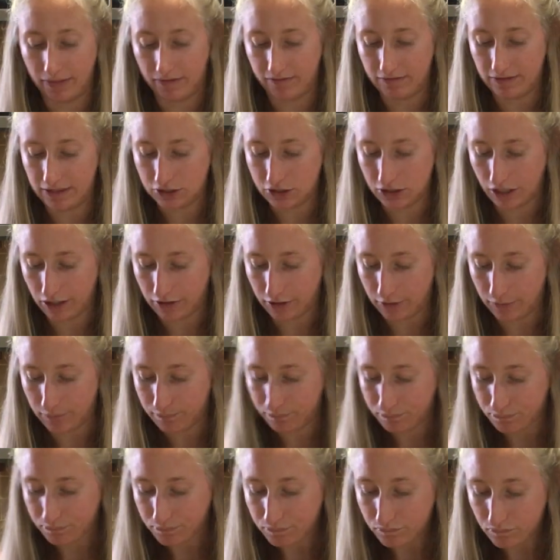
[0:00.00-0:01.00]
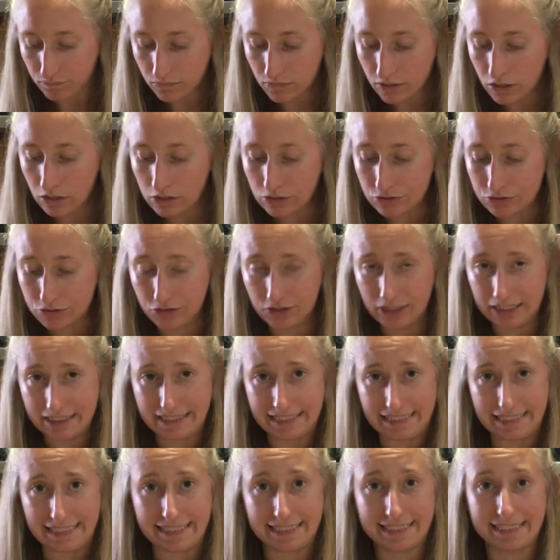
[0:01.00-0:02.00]
of each other. So this
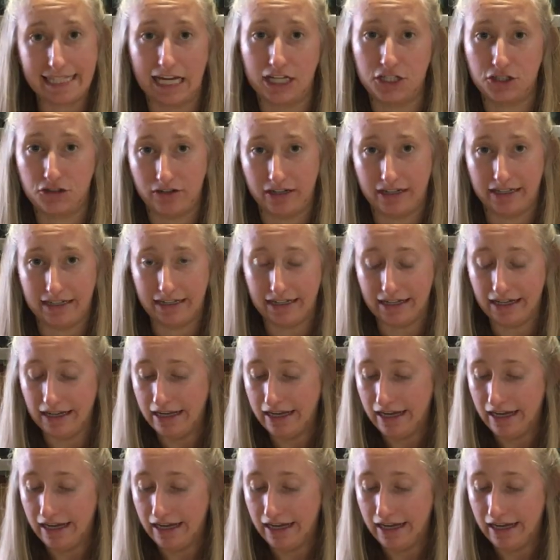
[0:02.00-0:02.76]
is saturated